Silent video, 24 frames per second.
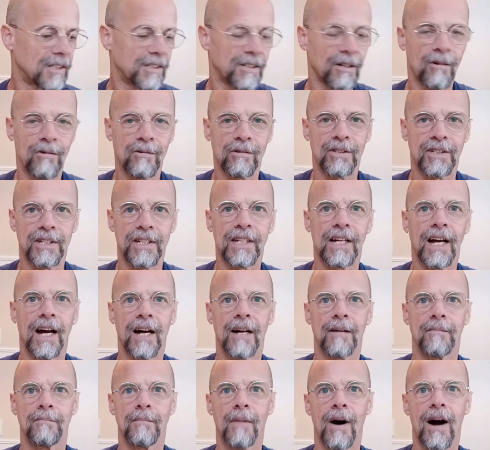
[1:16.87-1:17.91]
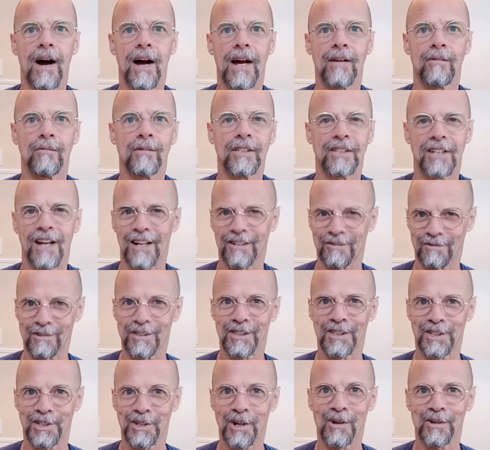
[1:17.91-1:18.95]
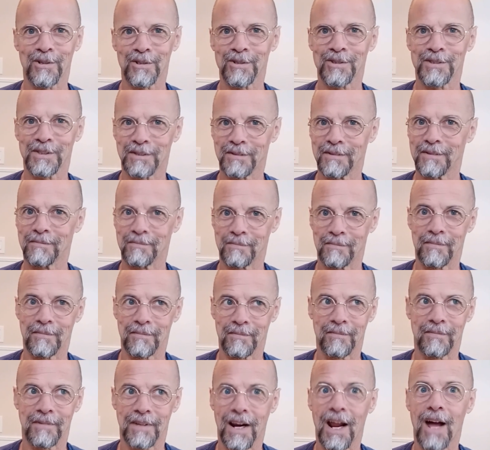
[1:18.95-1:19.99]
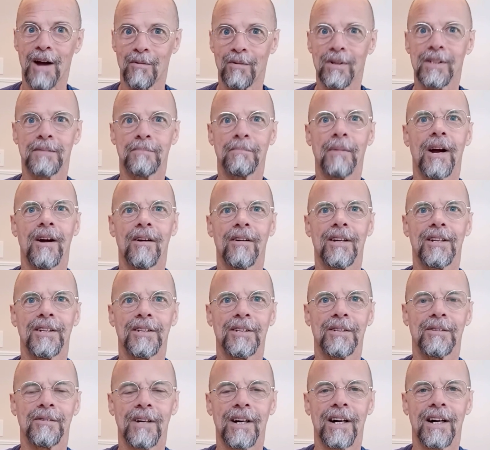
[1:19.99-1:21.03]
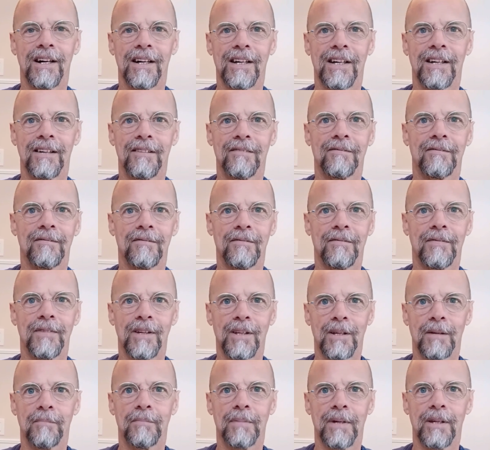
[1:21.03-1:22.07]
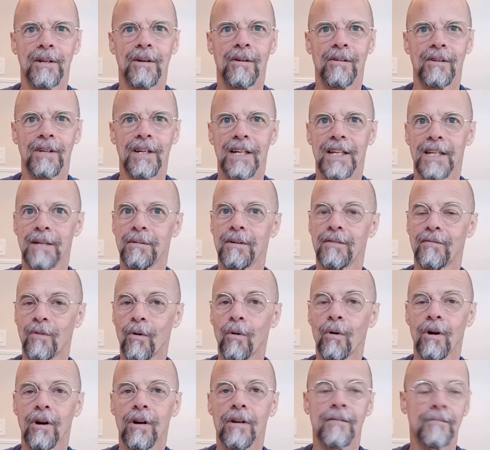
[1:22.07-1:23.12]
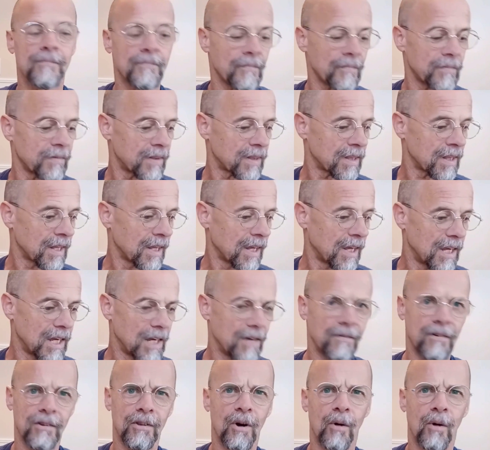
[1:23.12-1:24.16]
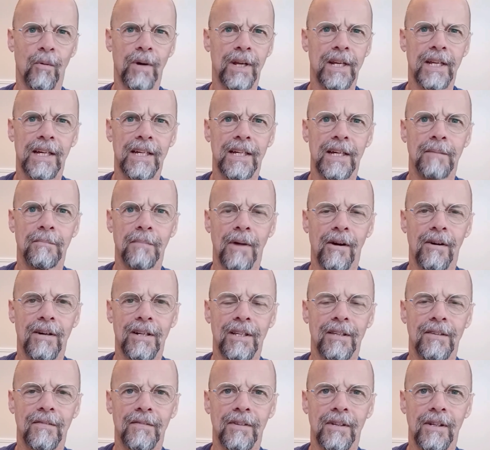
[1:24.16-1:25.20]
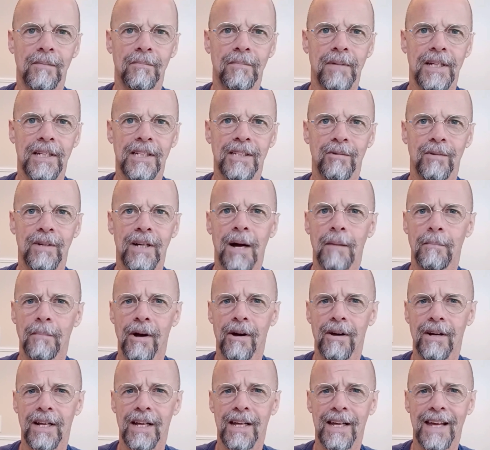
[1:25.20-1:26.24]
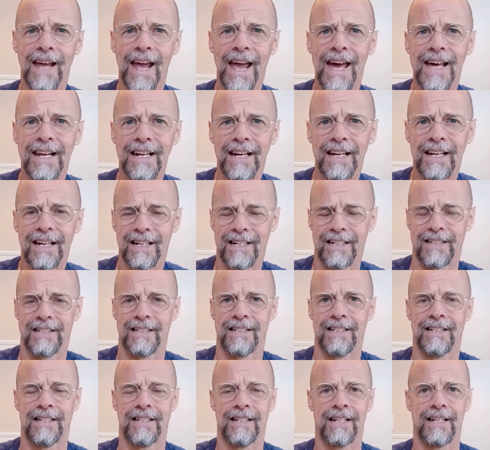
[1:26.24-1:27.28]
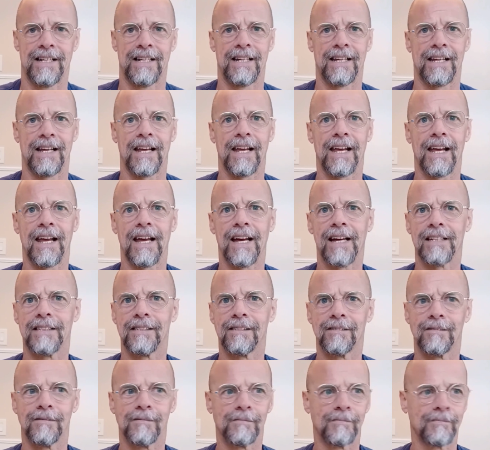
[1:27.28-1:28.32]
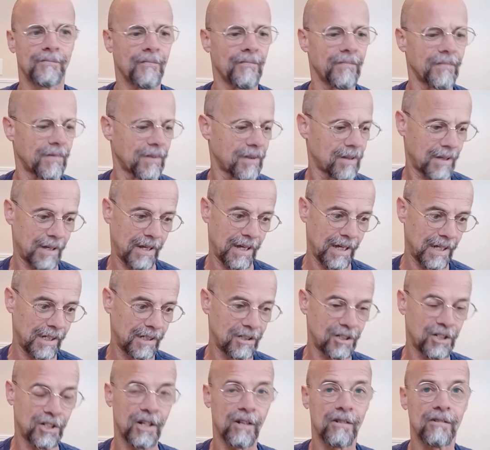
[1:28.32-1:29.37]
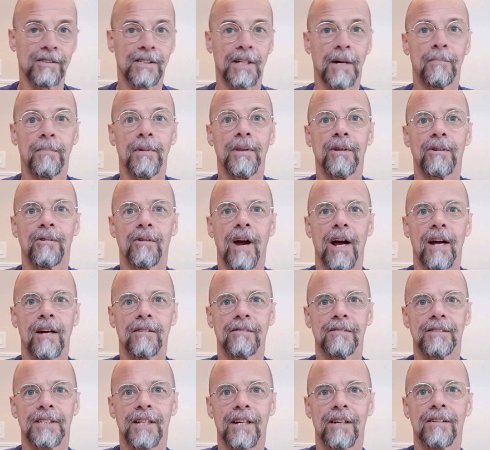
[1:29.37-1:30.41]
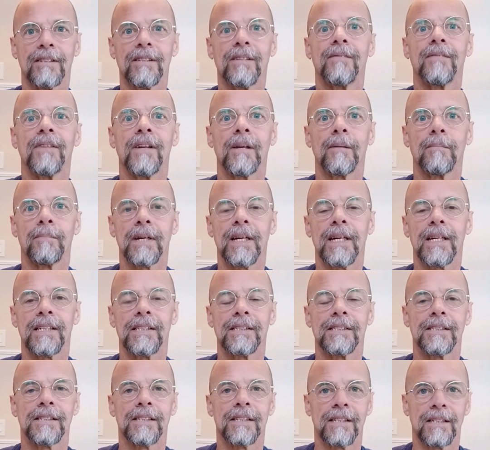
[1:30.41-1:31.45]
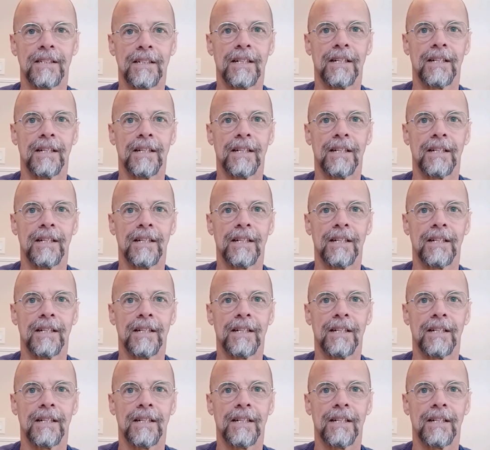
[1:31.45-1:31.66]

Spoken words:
So she got mine, which actually shows that I was married to a Filipino lady before. Even though we didn't get married in the Philippines, we got married in Canada. And it shows up in the records there in the Philippines